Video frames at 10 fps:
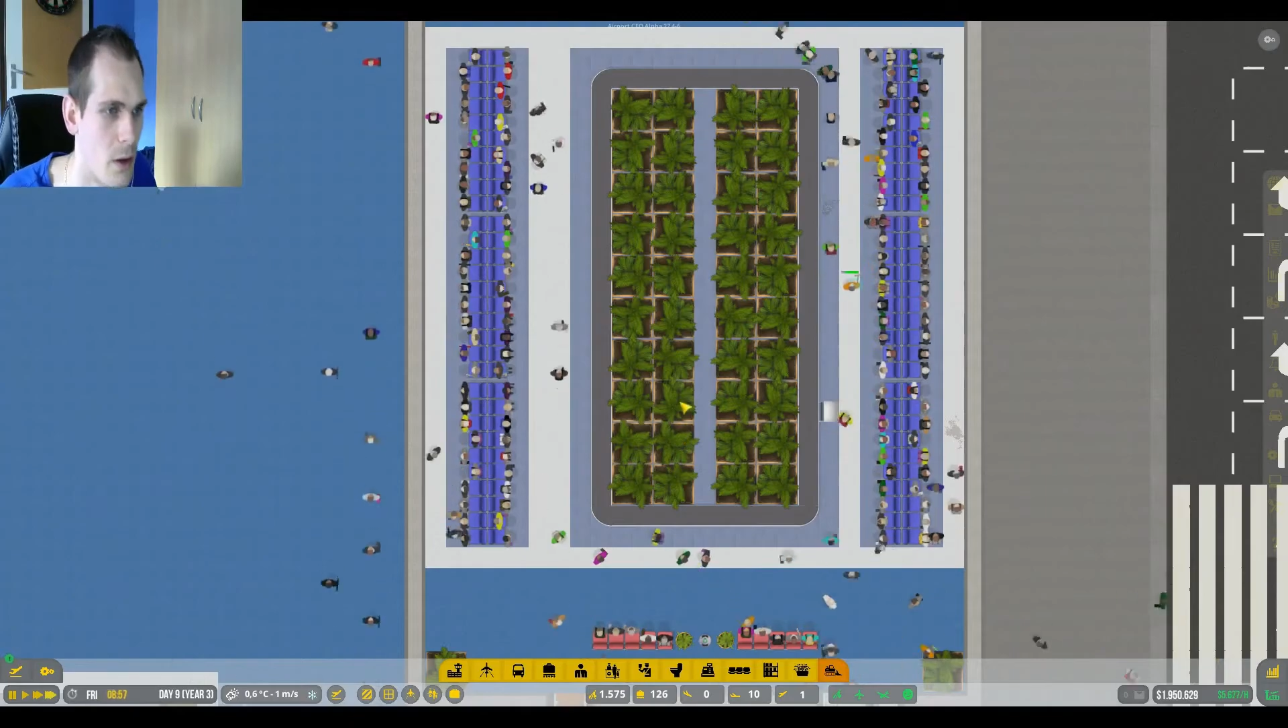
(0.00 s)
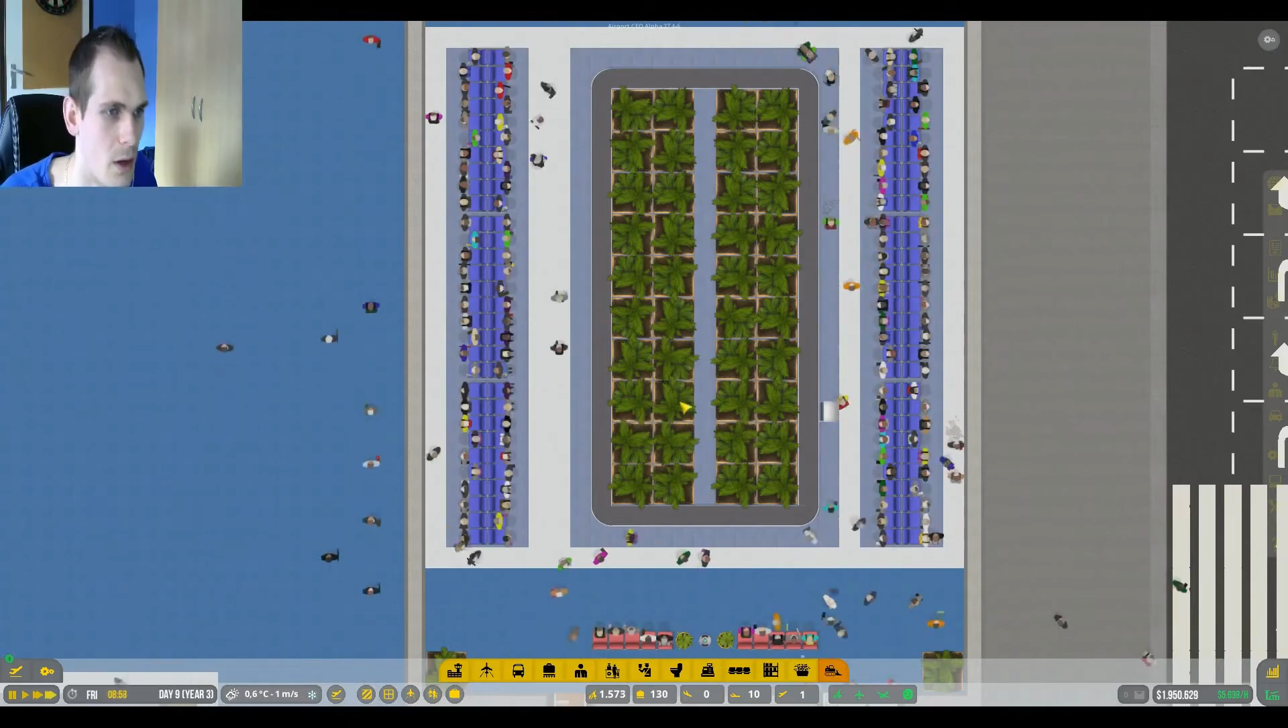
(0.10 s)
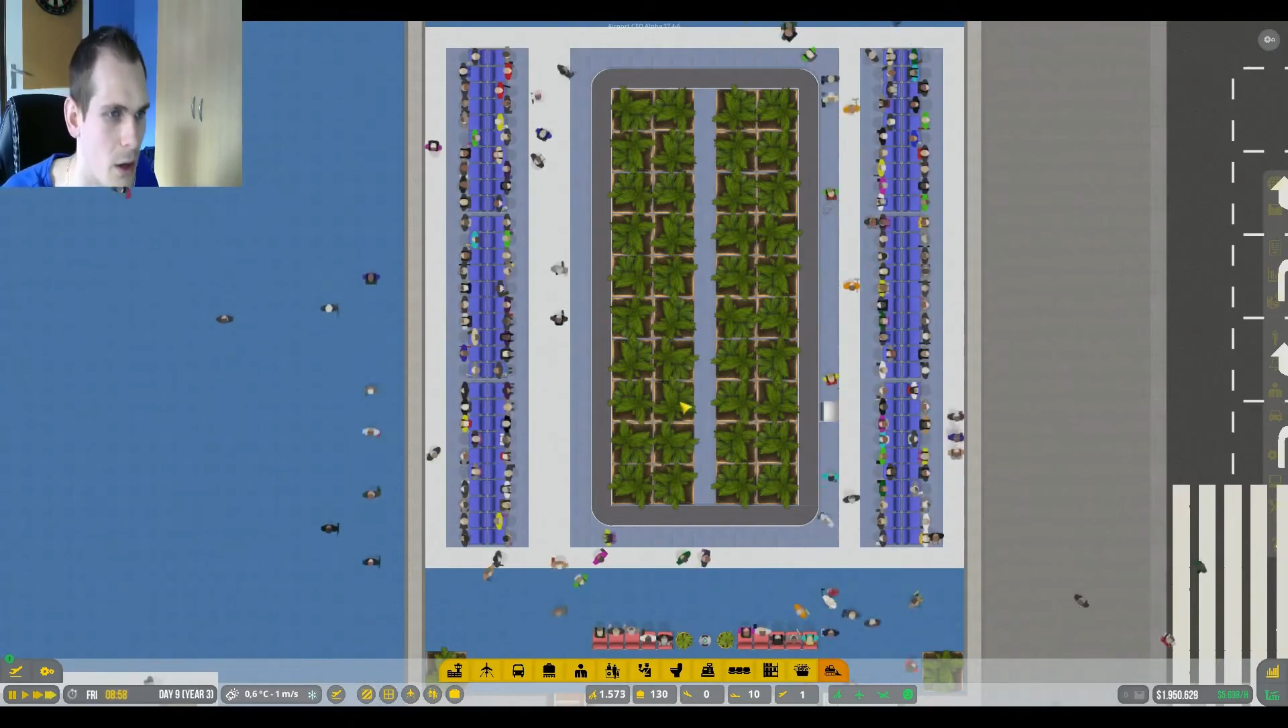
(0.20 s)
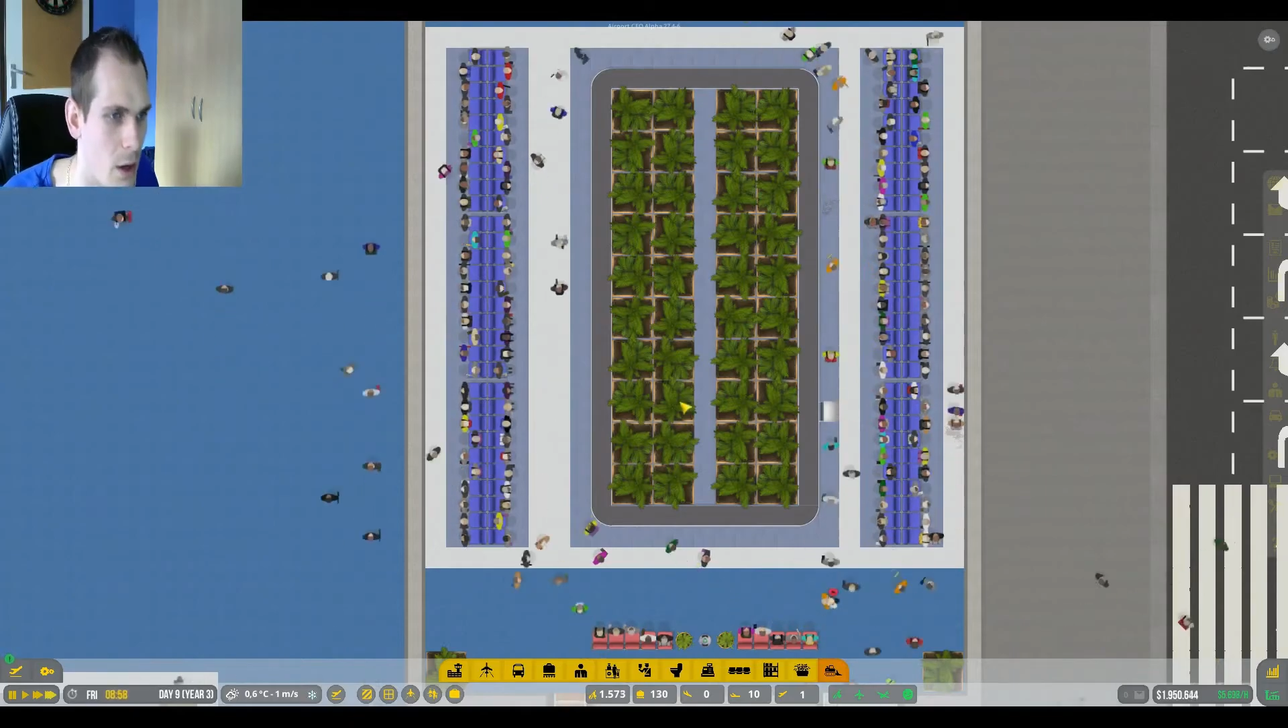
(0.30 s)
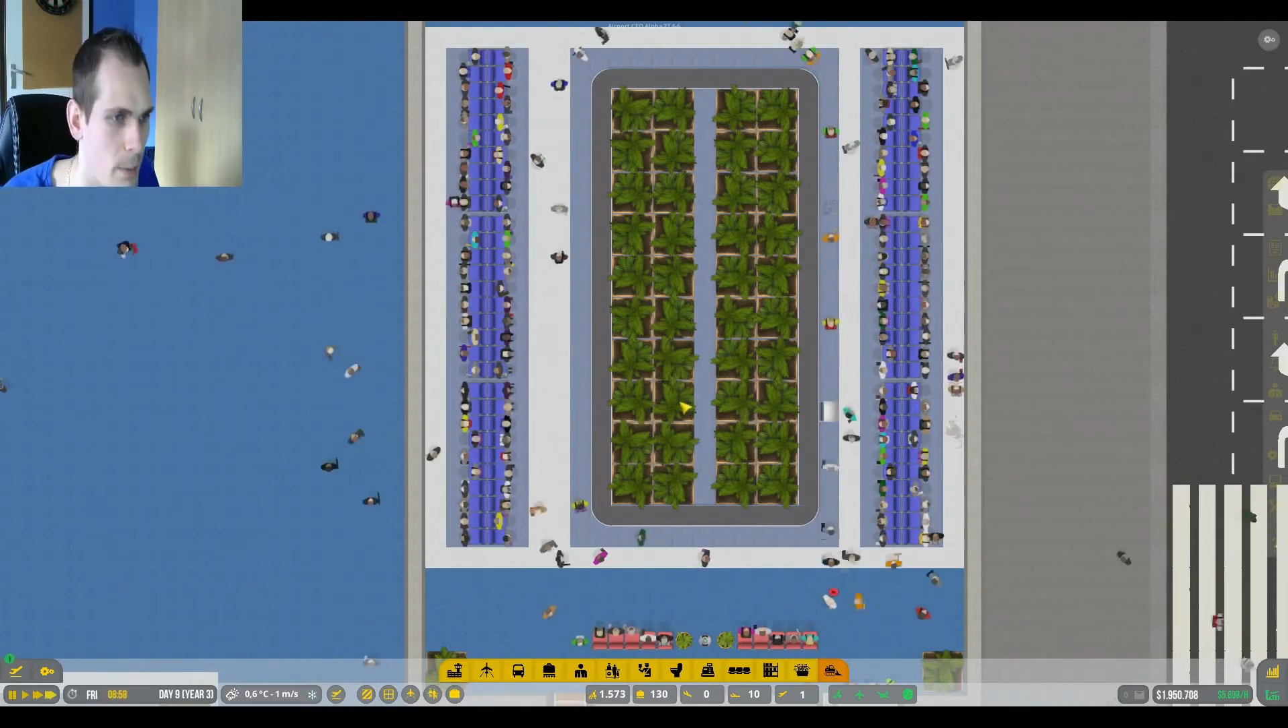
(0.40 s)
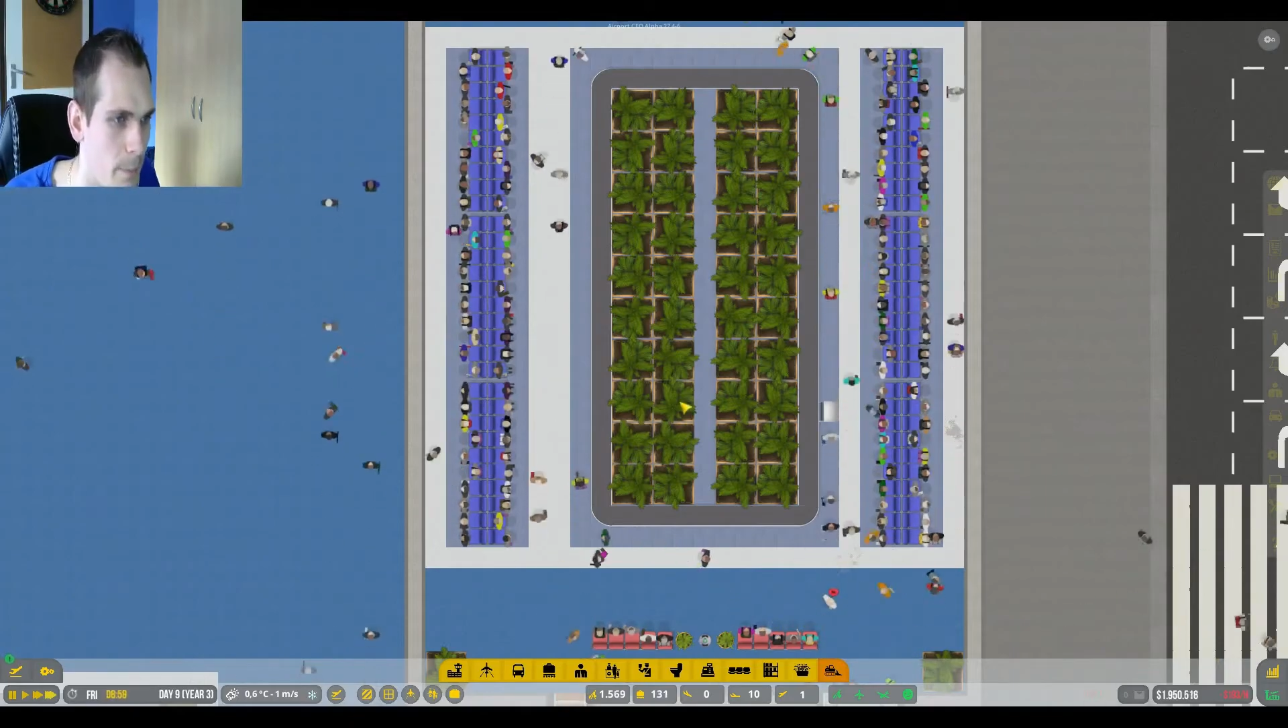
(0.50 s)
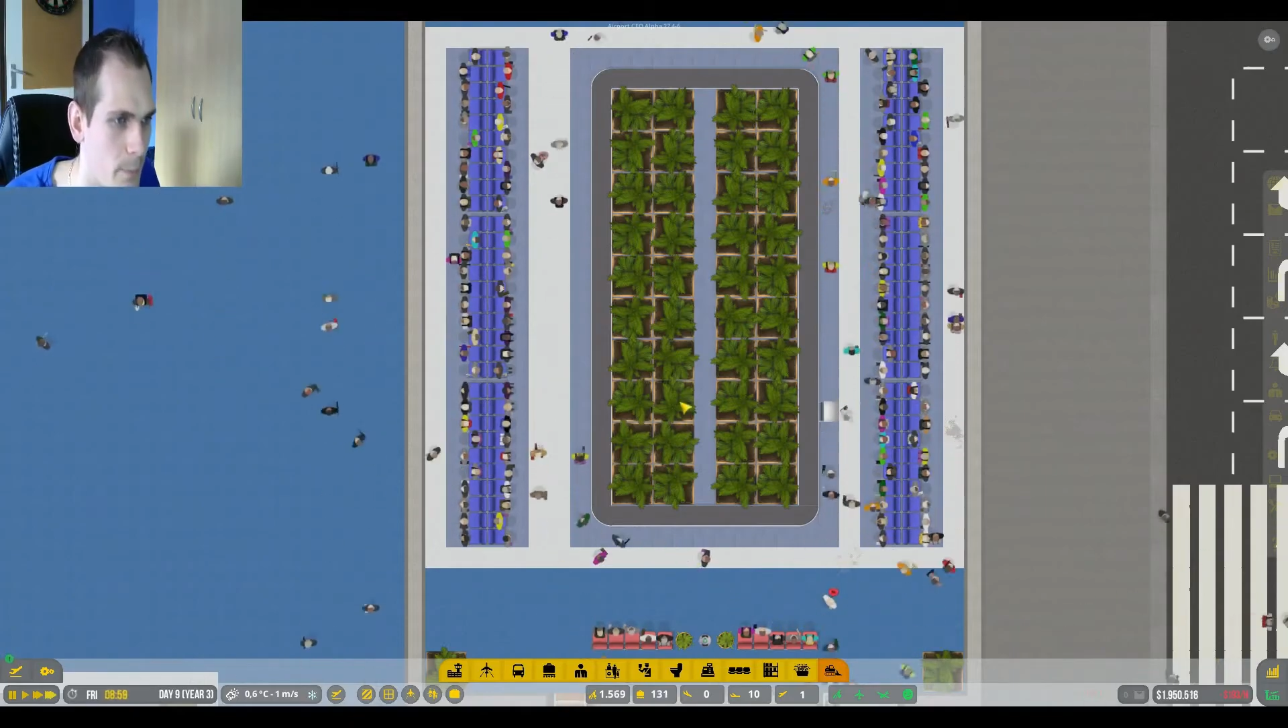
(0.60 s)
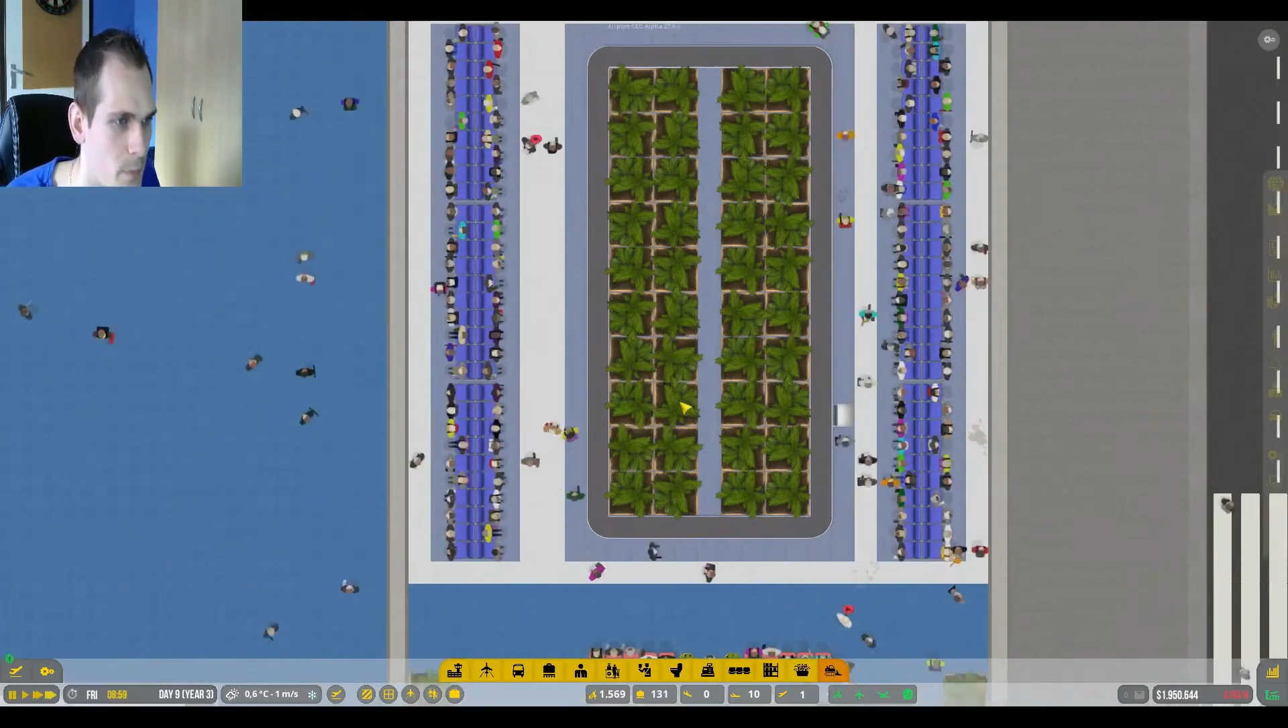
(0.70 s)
So